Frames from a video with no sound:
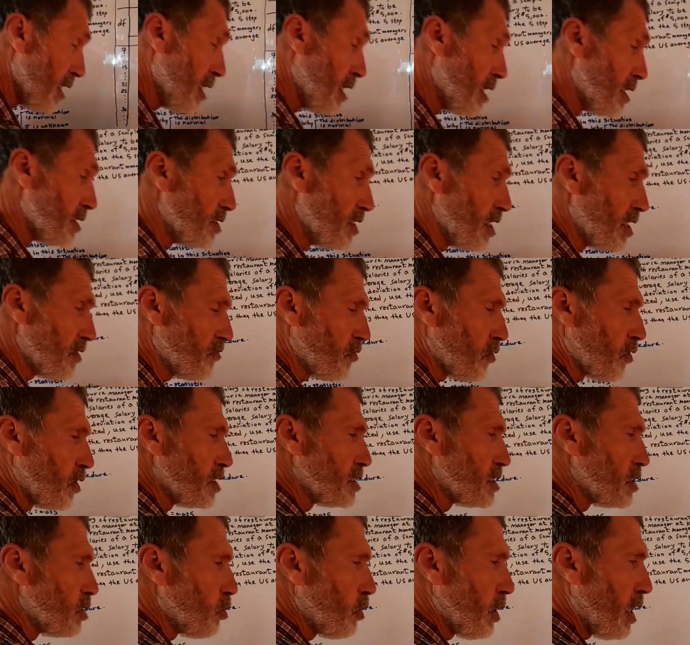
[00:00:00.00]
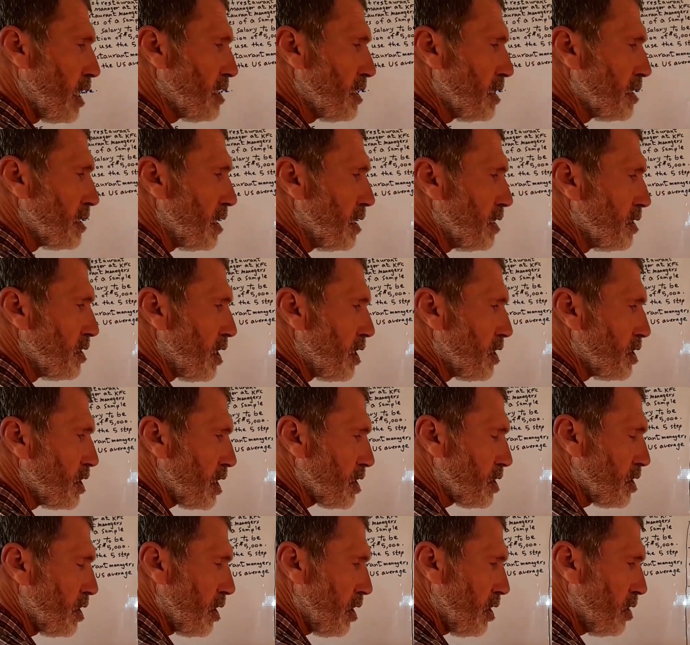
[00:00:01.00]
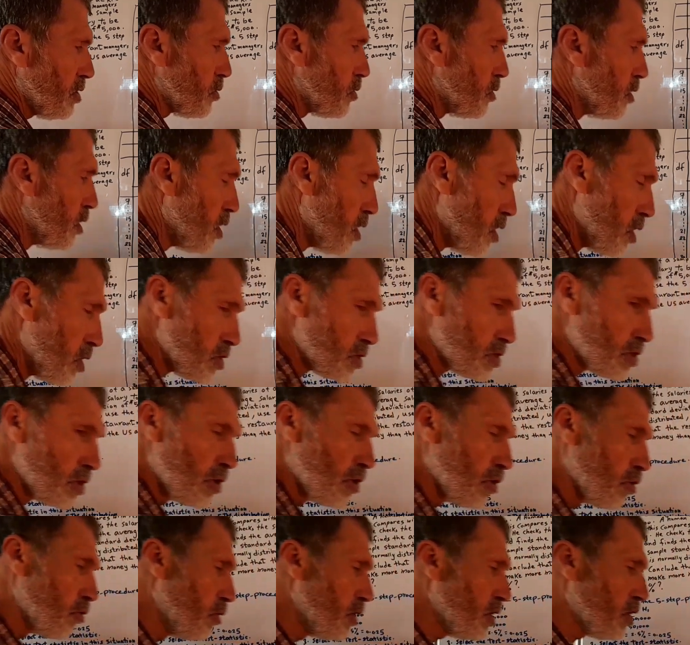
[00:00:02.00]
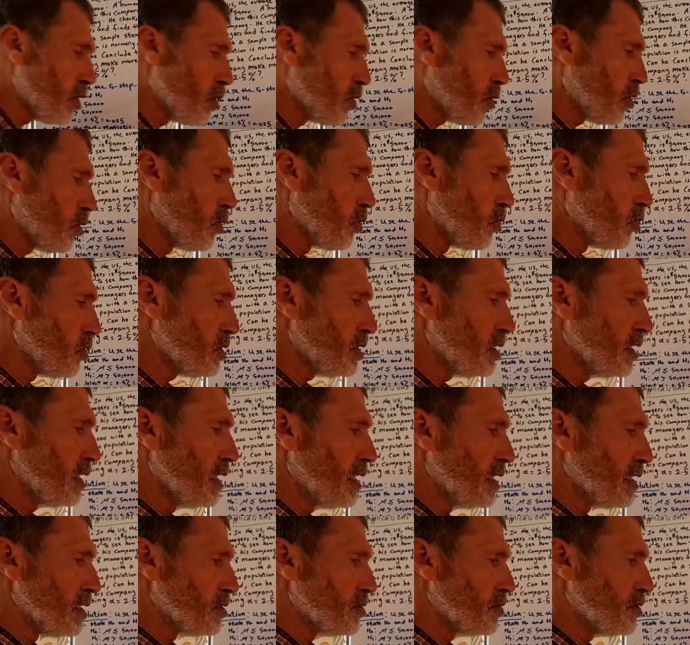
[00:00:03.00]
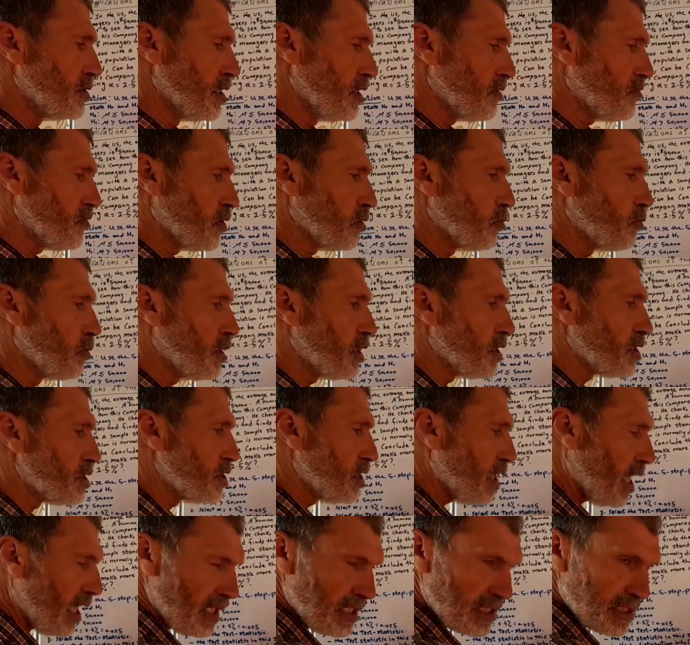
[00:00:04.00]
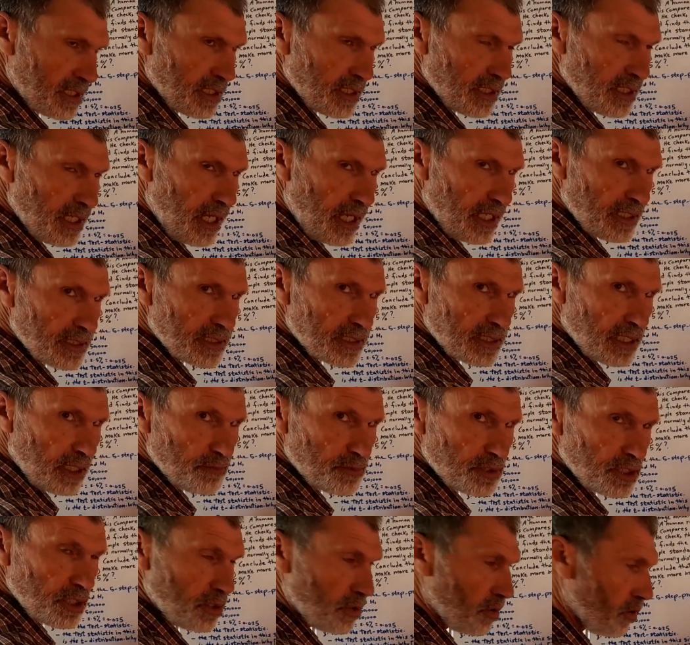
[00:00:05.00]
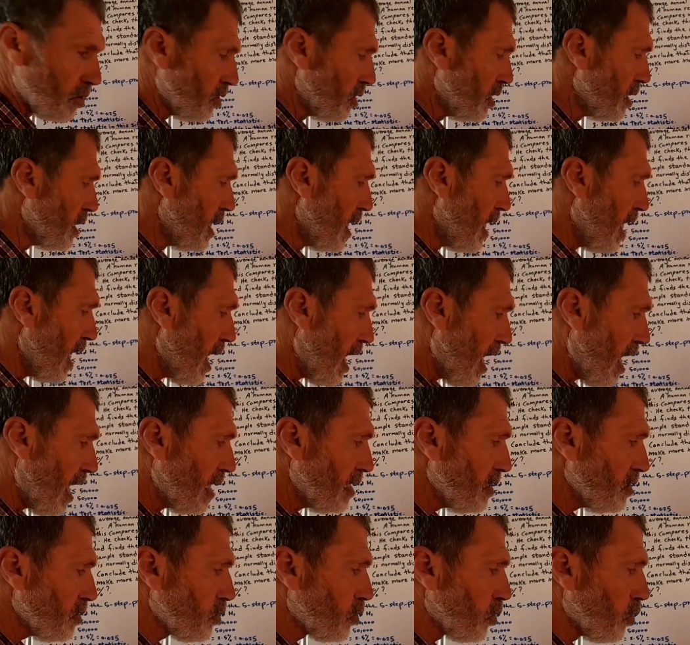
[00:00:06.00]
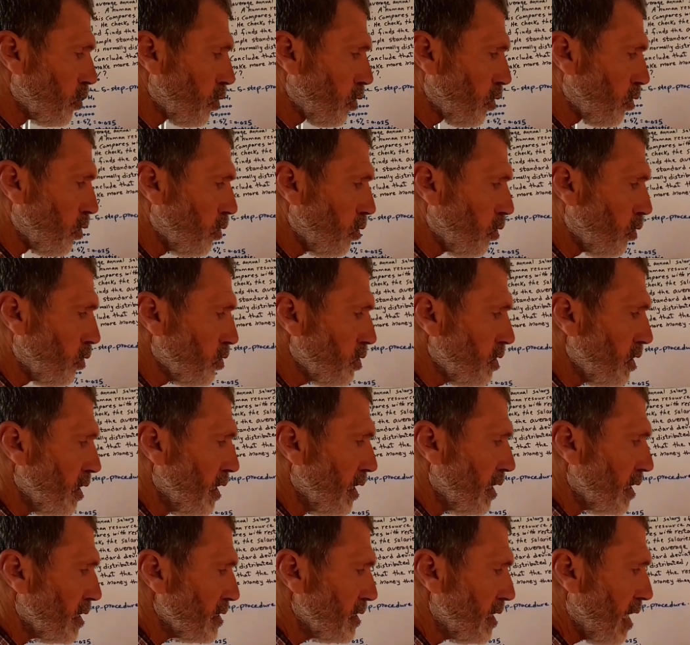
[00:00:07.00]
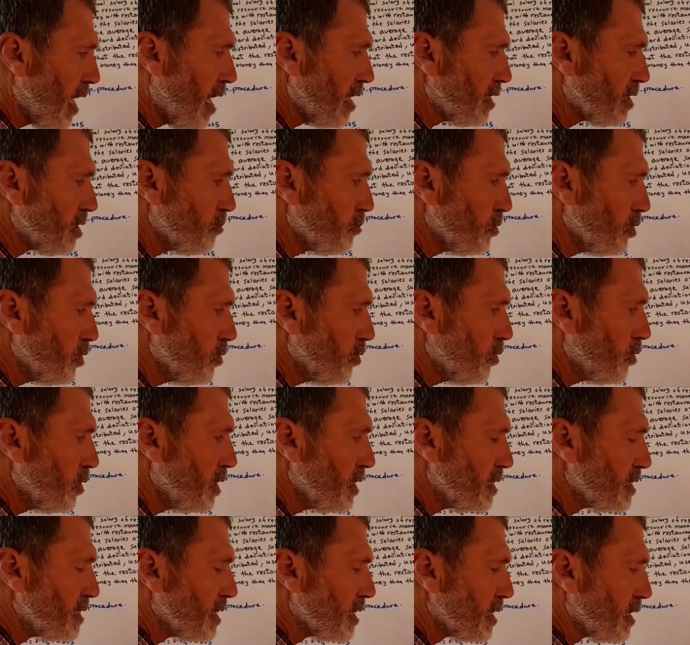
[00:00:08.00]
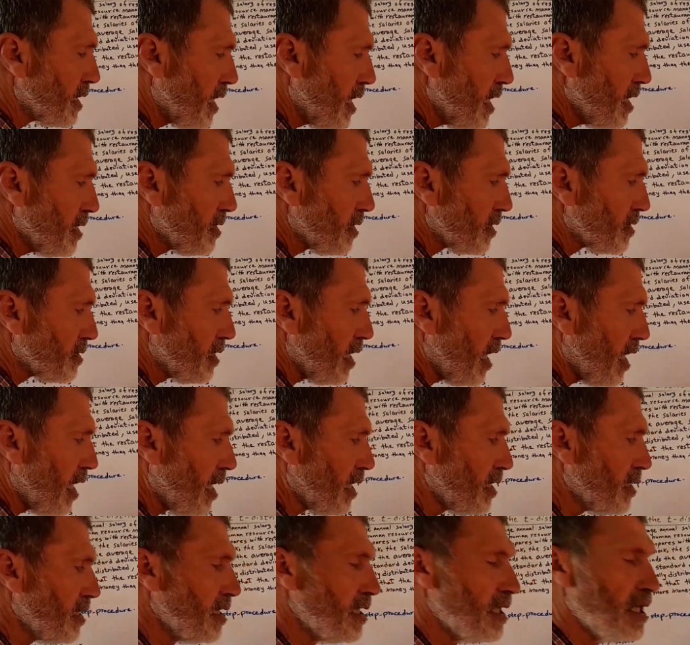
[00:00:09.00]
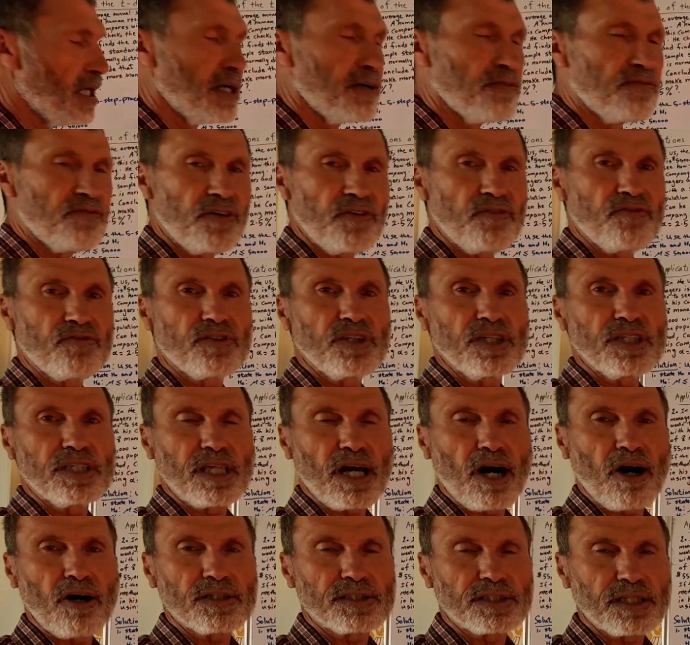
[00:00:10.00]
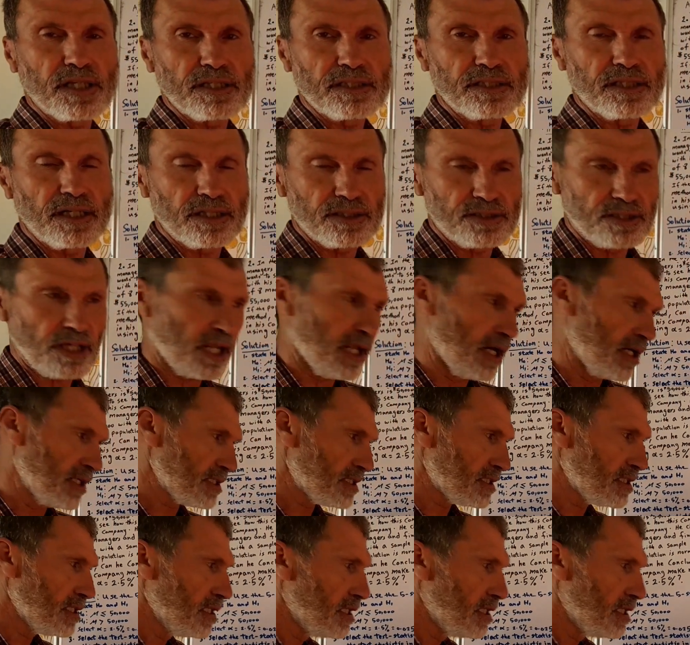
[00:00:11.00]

Therefore, it's located in the rejection region. So we conclude, therefore, we reject S sub 0 and conclude that mu is greater than $50,000.